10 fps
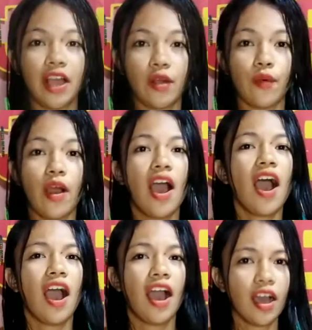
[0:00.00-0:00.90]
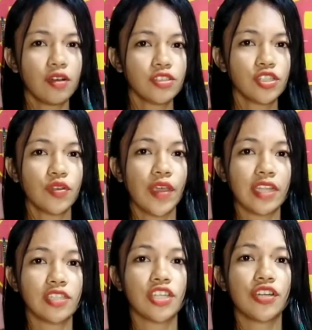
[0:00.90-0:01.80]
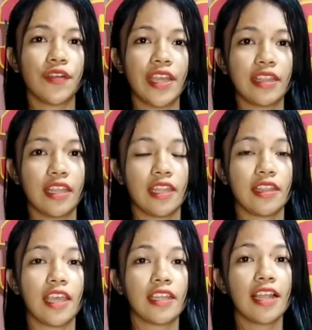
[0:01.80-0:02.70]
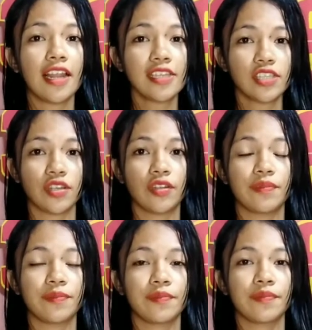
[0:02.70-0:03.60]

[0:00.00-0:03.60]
Now, how to integrate it in a lesson?